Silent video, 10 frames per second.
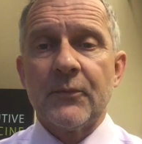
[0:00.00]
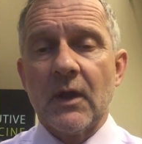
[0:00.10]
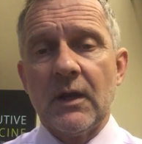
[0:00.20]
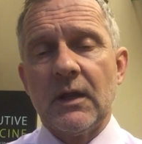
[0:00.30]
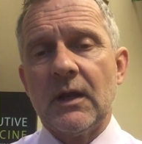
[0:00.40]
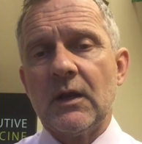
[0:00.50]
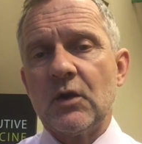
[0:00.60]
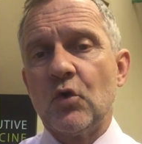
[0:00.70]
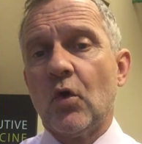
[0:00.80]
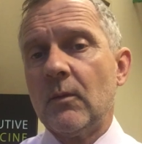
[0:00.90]
and
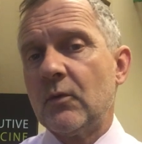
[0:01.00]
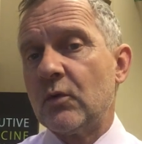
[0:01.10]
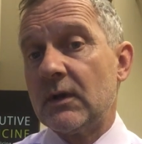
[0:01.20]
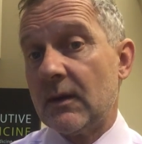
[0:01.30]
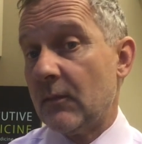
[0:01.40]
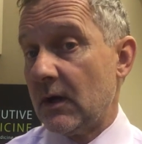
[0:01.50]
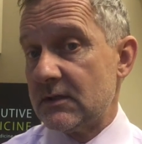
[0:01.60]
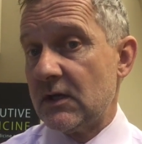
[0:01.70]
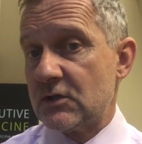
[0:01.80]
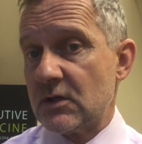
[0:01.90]
it normally wouldn't get my
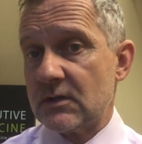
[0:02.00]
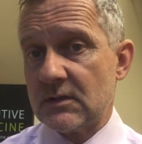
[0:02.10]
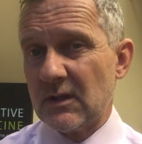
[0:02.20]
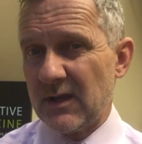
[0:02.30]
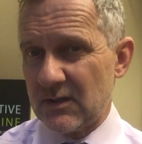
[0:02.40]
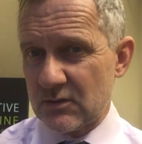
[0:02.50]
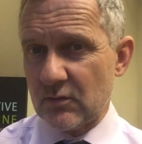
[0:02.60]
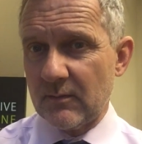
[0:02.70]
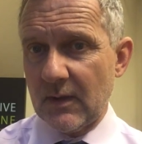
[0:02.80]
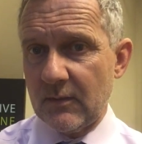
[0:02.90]
attention until it hit
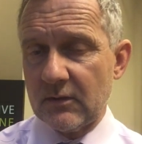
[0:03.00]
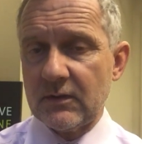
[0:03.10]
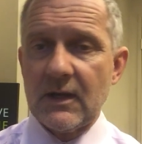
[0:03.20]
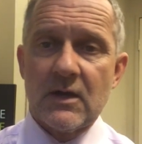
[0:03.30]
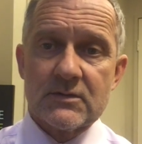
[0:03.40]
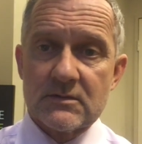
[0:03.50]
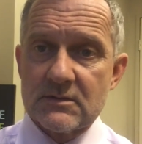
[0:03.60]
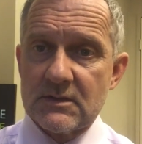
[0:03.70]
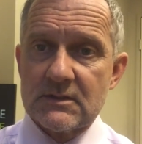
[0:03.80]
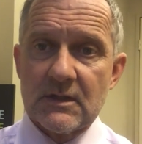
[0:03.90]
sort of maybe 1,000,
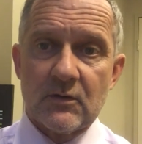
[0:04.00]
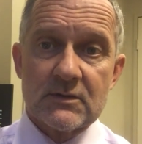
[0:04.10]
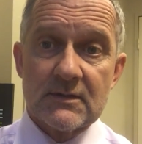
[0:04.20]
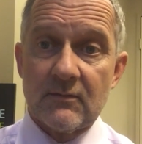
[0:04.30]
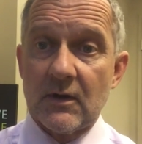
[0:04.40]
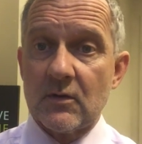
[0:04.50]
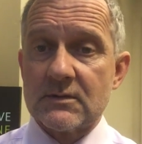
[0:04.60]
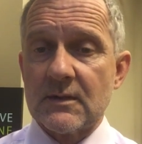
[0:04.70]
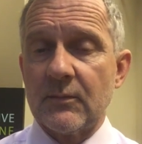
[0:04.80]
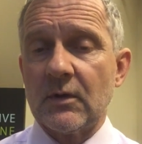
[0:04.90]
600, 700,
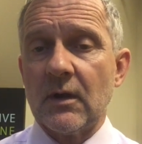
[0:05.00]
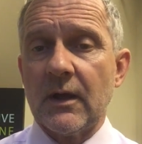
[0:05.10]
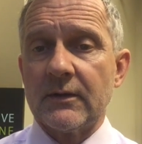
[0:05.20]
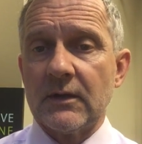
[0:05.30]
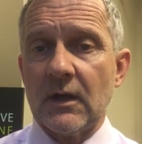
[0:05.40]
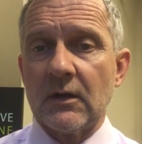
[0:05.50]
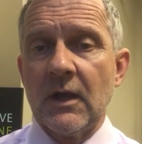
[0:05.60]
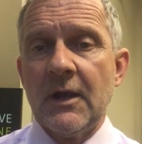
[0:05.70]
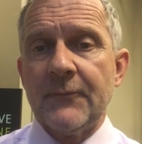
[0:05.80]
something like that.